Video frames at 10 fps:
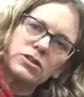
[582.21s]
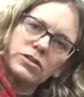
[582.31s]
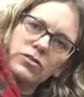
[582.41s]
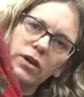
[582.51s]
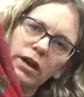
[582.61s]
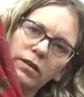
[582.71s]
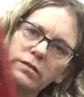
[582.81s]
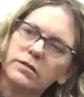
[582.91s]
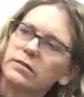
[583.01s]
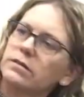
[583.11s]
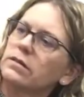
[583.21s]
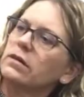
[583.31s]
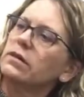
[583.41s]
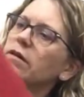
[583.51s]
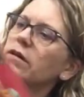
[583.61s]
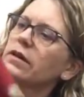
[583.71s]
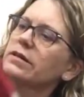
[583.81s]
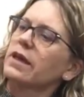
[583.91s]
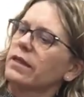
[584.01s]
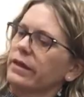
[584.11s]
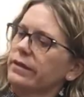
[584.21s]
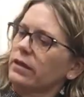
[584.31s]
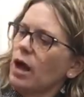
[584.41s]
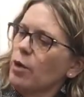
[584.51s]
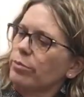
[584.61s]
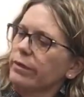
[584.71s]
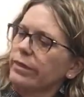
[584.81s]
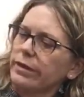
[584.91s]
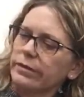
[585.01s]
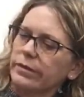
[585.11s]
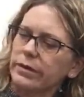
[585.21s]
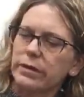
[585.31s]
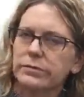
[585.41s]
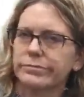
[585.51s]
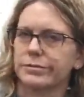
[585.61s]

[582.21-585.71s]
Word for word: just great. It's got like little opera things on it.